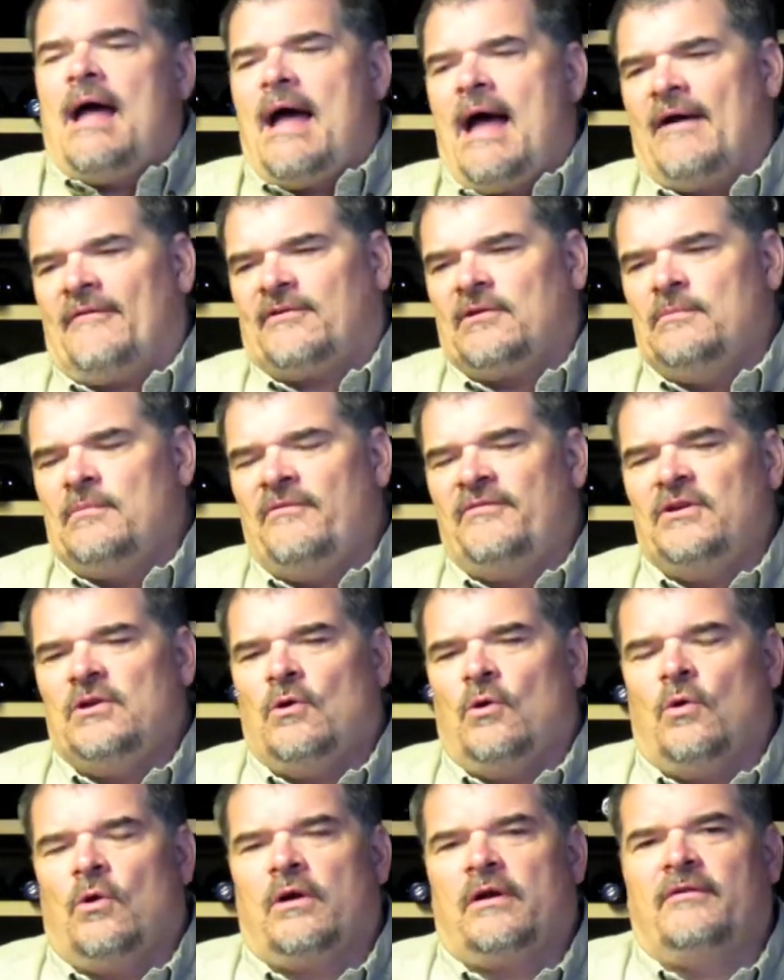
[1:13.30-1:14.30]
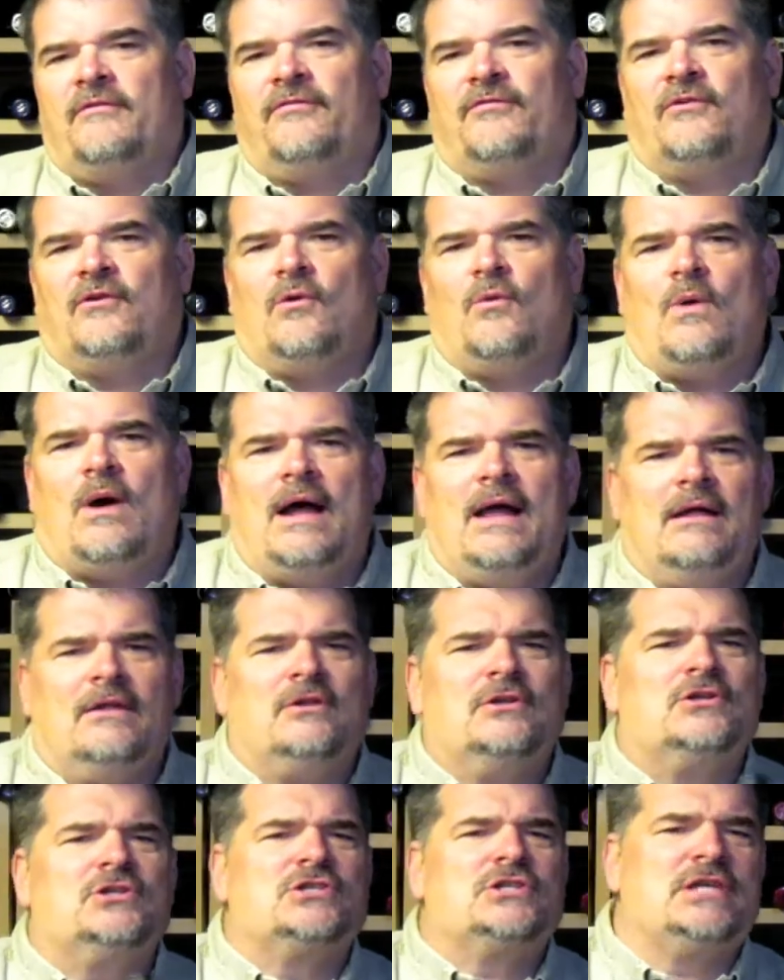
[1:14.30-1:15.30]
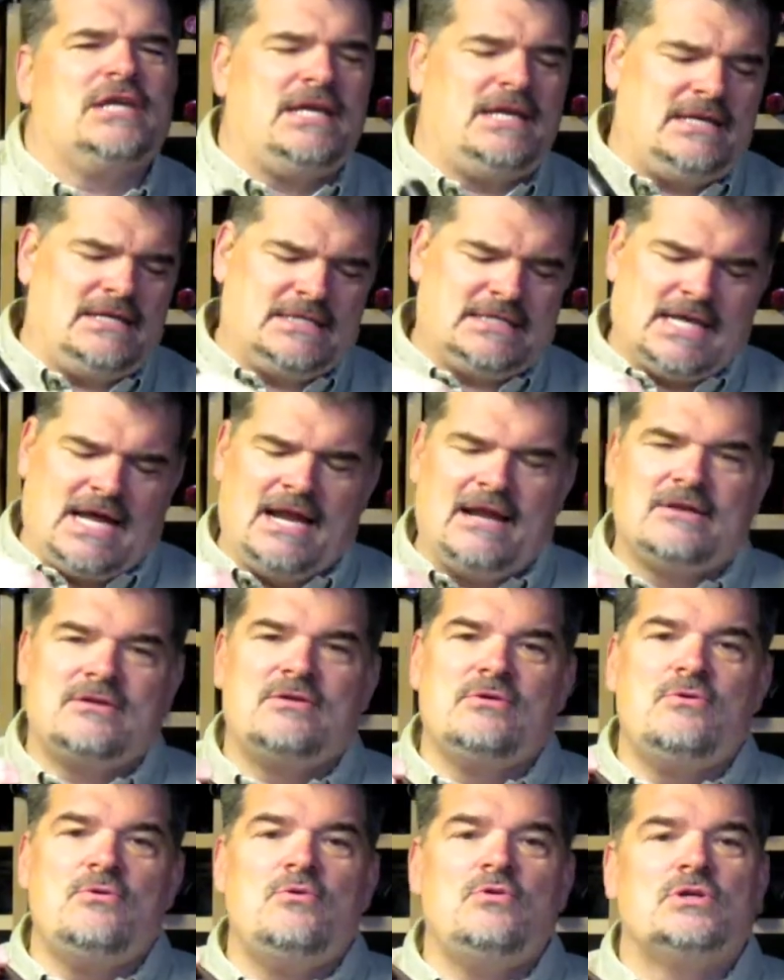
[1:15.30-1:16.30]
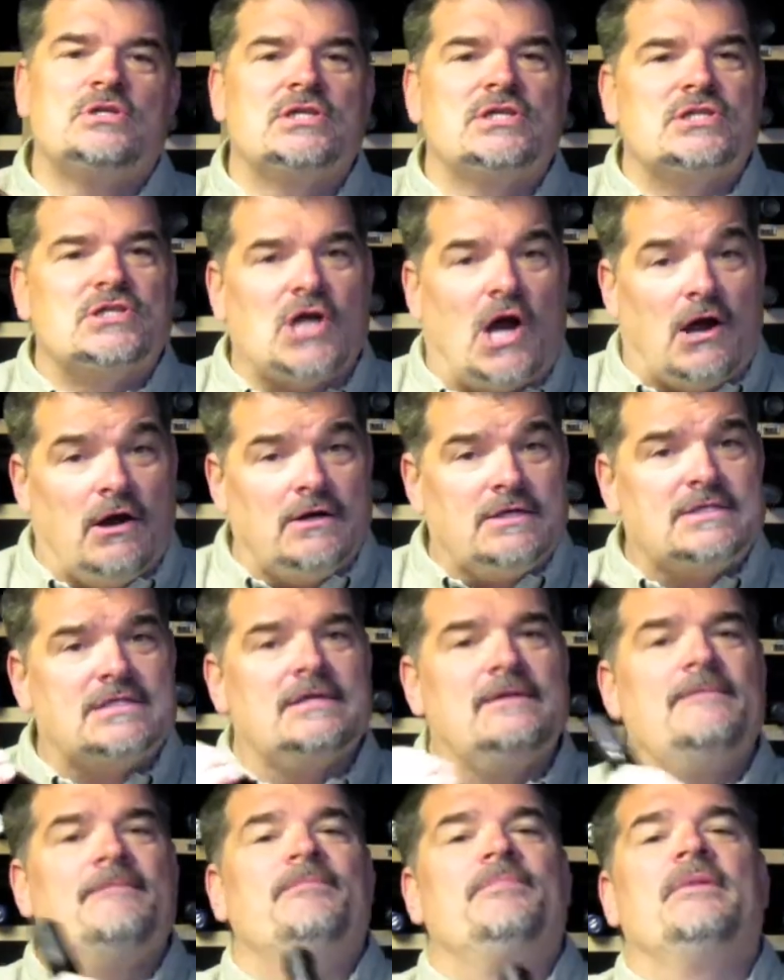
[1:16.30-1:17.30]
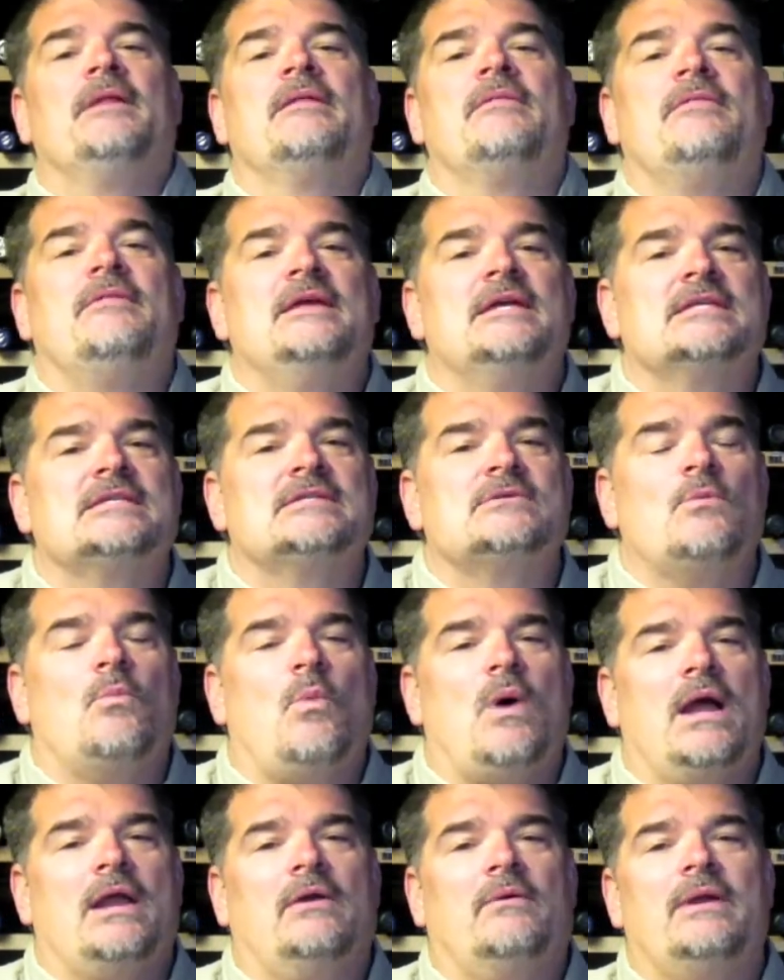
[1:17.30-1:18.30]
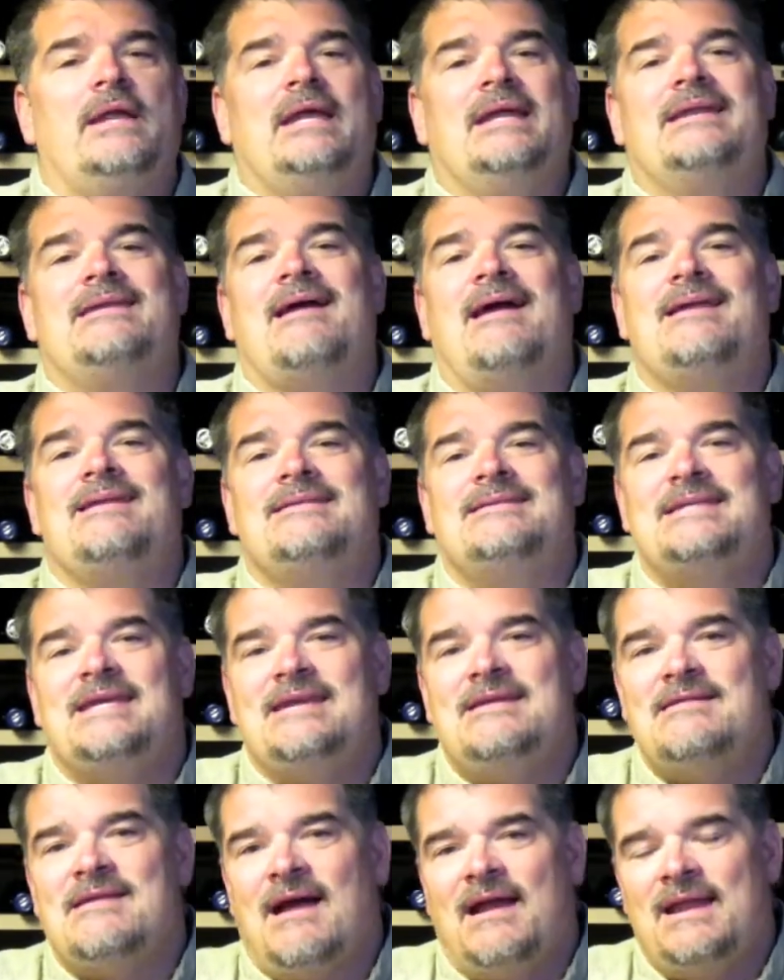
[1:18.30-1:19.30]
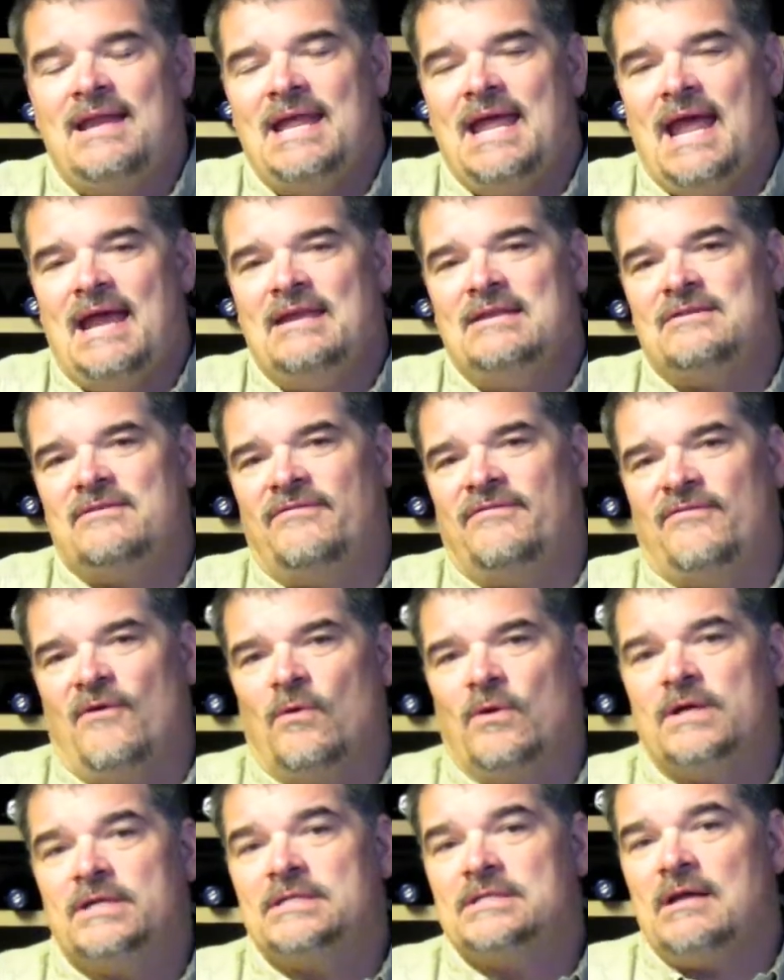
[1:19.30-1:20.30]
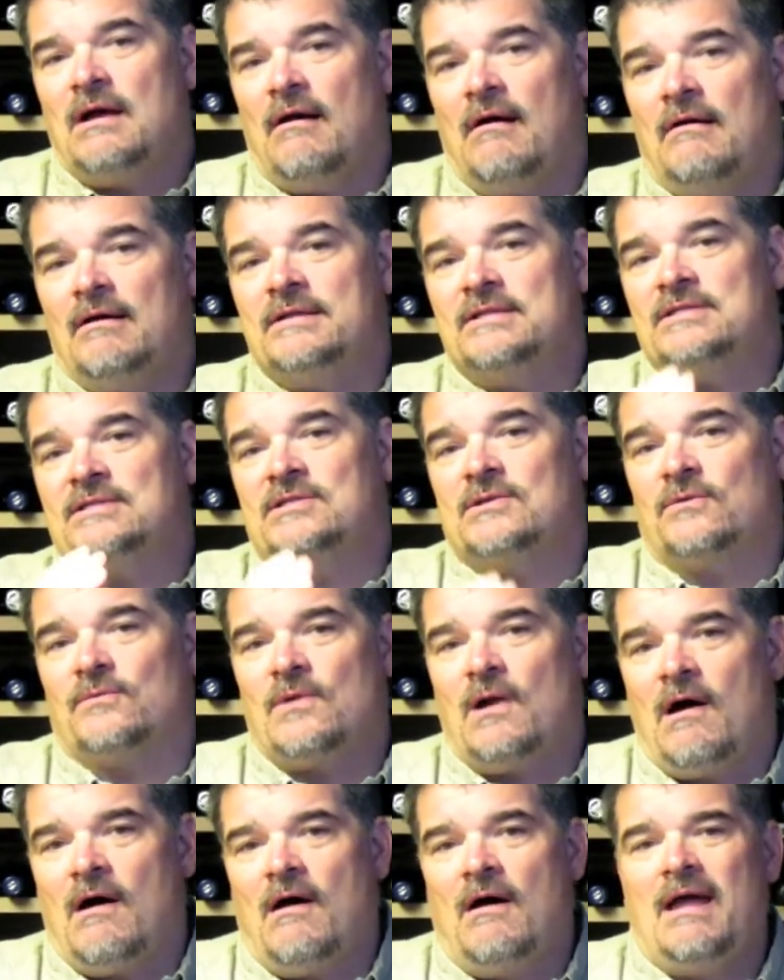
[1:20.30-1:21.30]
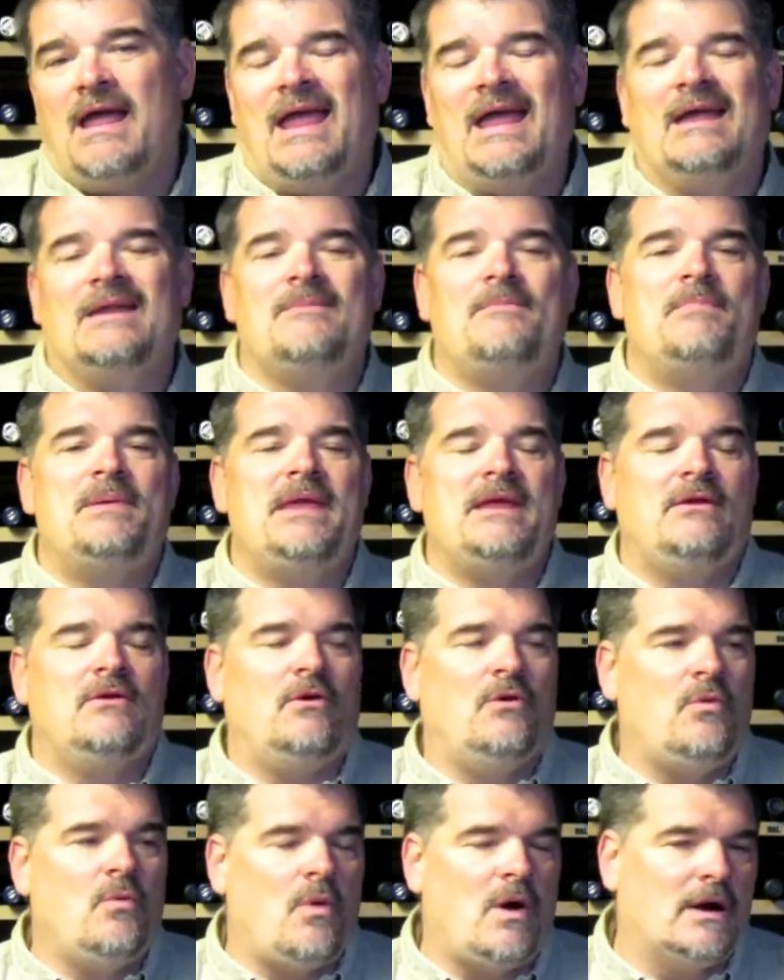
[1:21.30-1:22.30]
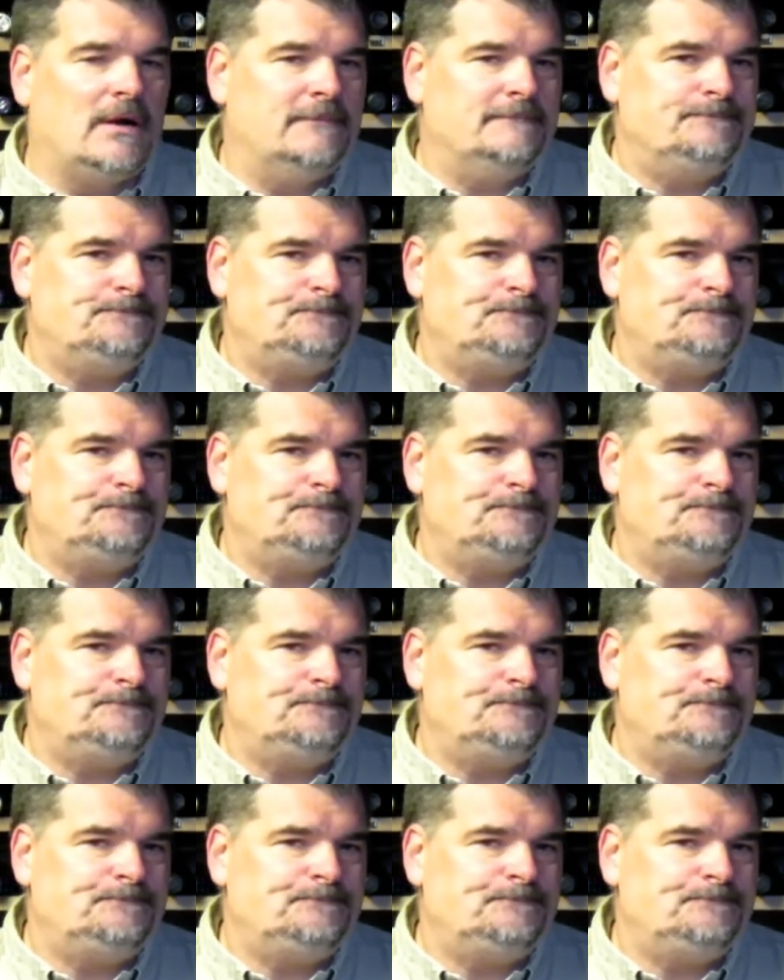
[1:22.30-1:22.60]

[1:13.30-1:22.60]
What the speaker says: after moving to Oregon for a while, she decided to start this winery in 1998 to focus on Syrah and Pinot Noir.